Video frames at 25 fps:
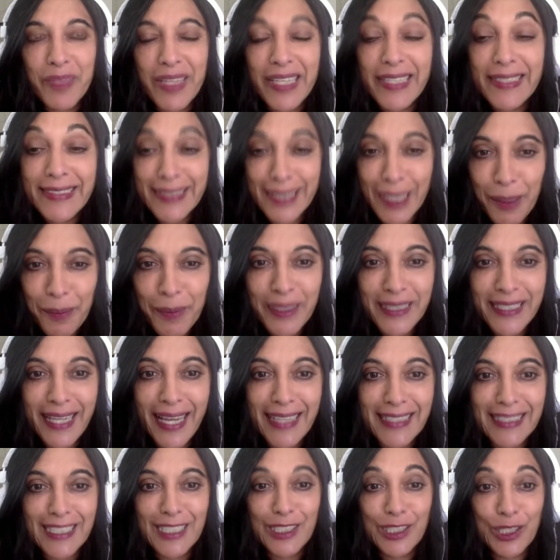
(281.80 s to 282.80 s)

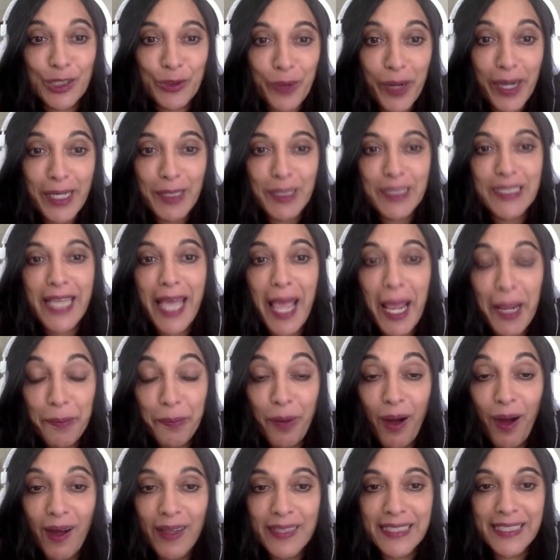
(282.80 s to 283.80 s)
intimidated to really take
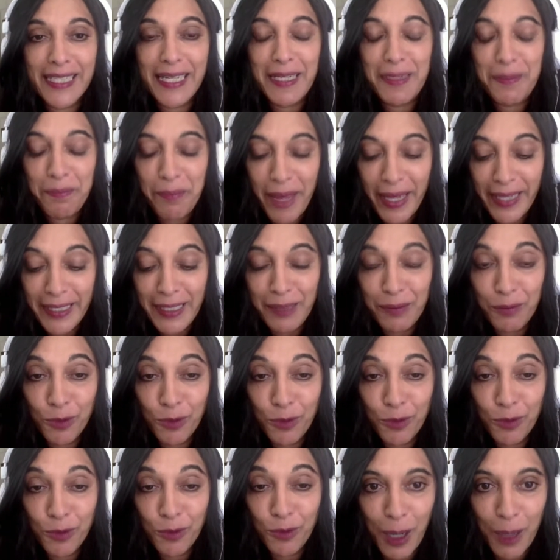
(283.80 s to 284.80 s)
part in many
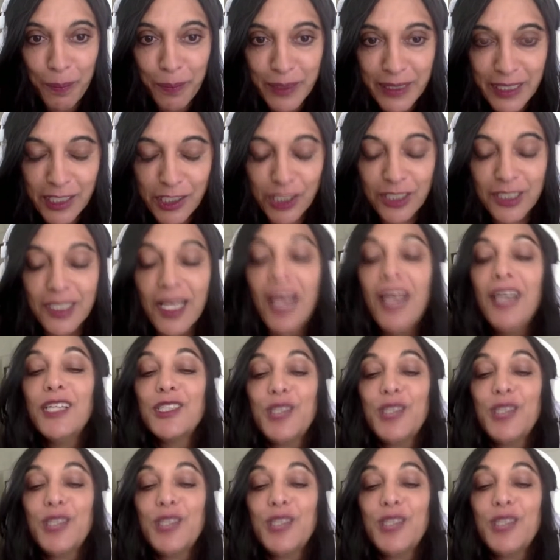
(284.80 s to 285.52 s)
moot competitions.